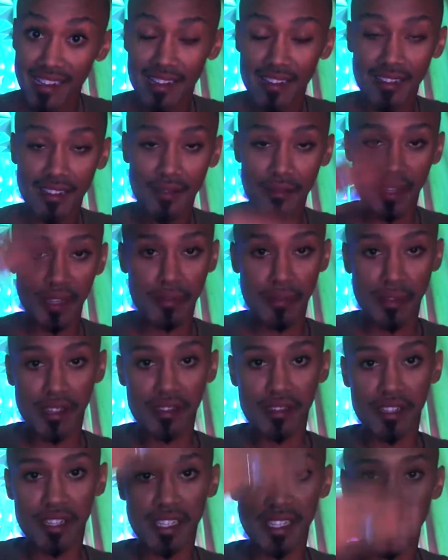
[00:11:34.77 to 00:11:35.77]
And maybe they're
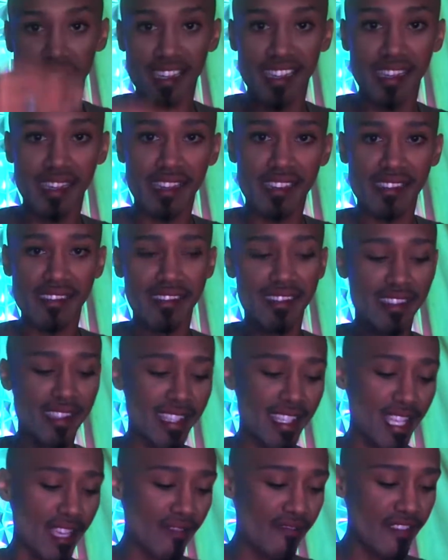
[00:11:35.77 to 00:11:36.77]
just like
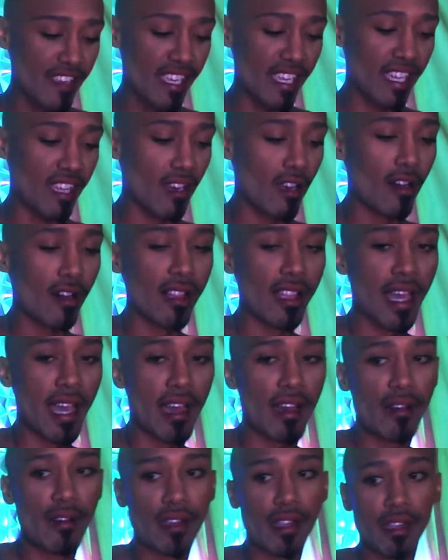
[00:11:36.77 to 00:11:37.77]
sifting it all
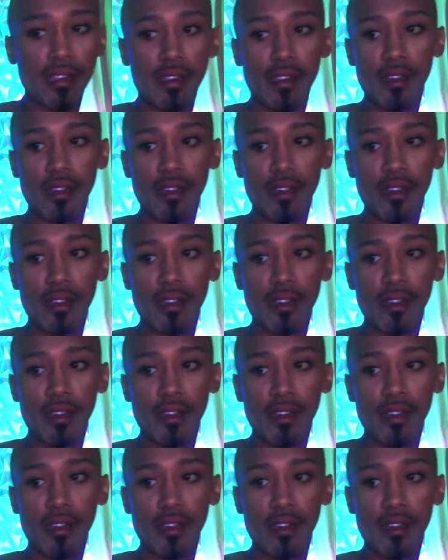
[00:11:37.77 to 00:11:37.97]
out and